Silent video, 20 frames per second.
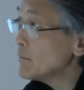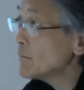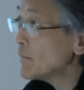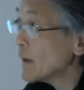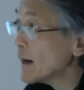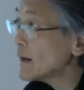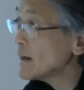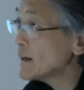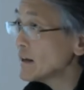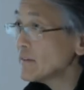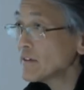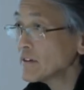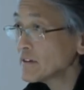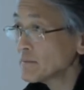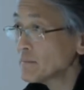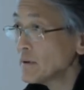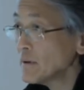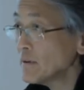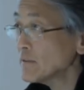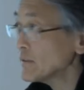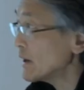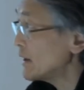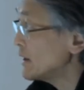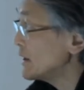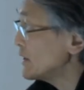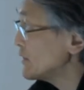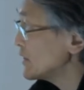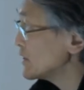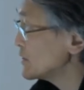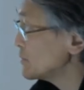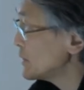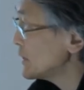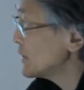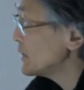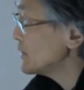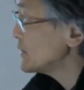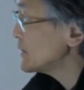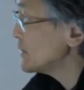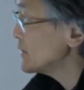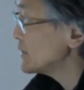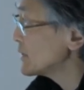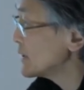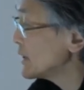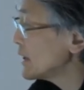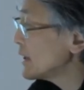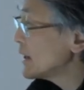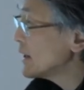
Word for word: my lived experience, in our lived experiences,